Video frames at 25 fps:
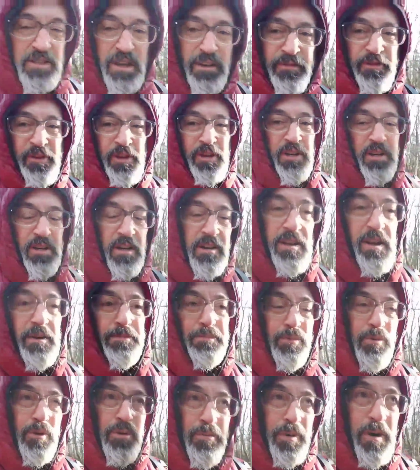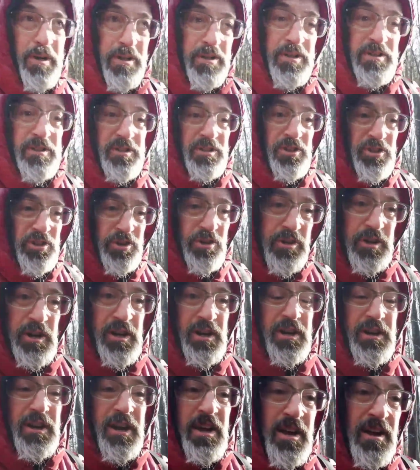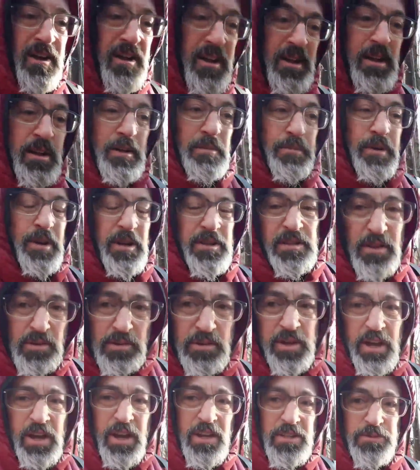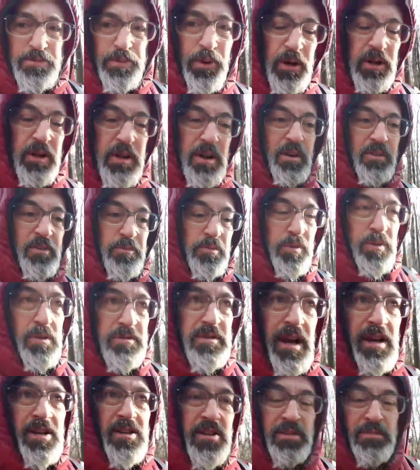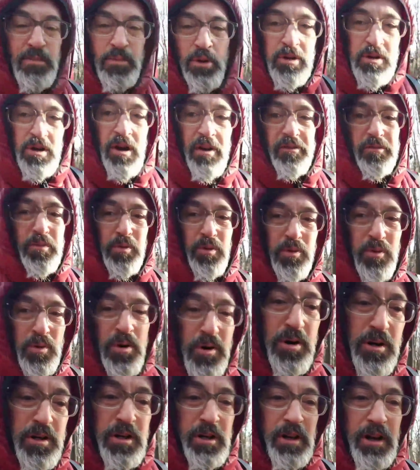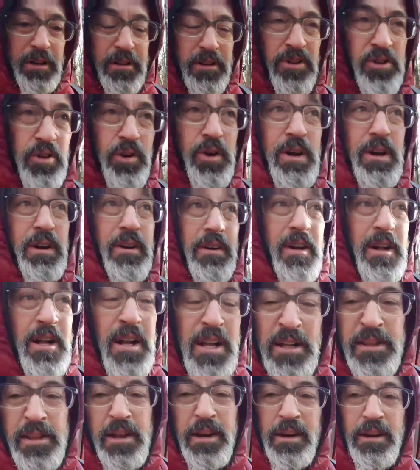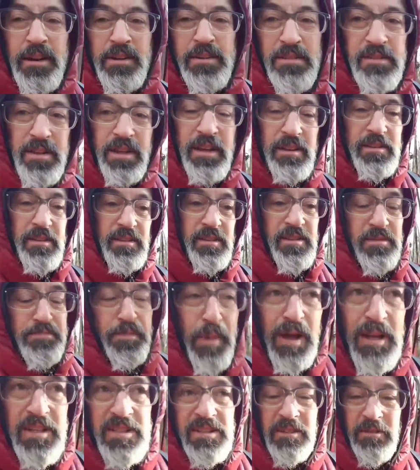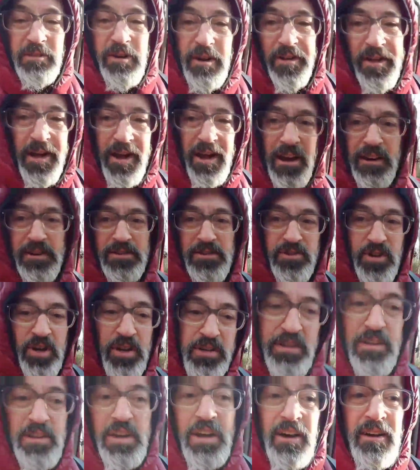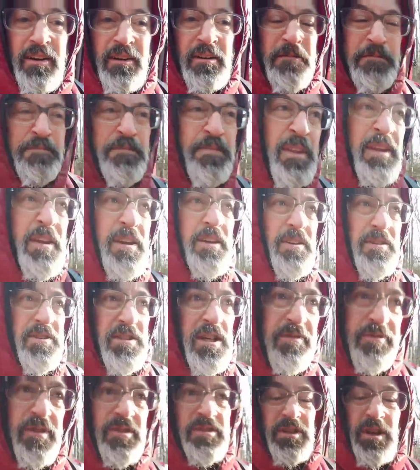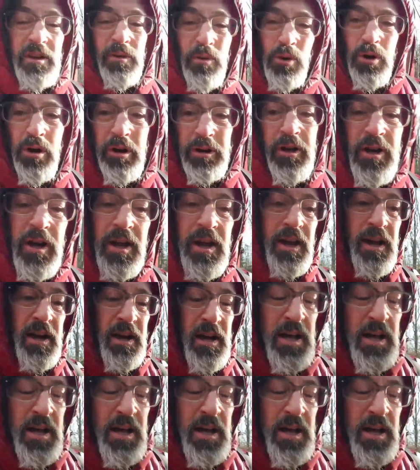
because I fitted it up with just a shirt on, but it's okay. It's pretty comfortable. It's actually more comfortable walking on the trail than it is like pacing around the house trying to, you know, see if it's going to work.